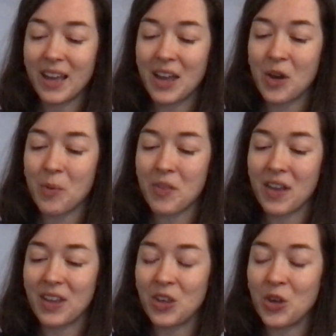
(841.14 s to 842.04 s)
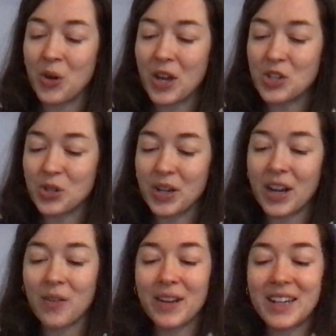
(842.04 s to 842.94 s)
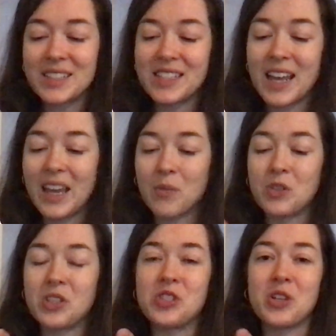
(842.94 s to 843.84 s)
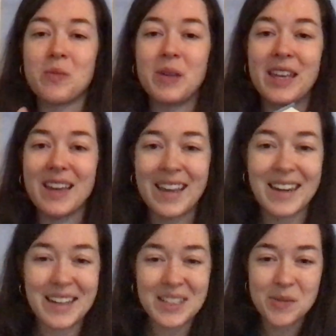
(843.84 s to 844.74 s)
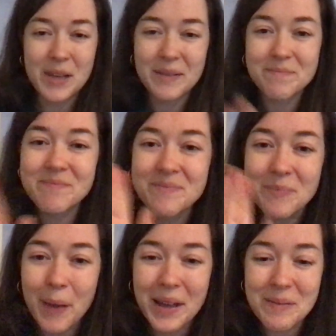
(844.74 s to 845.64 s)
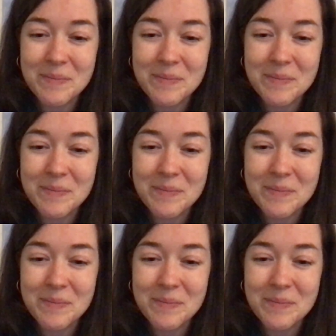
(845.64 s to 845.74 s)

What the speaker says: I hope that you enjoyed our reading today and will join me again next week. Bye.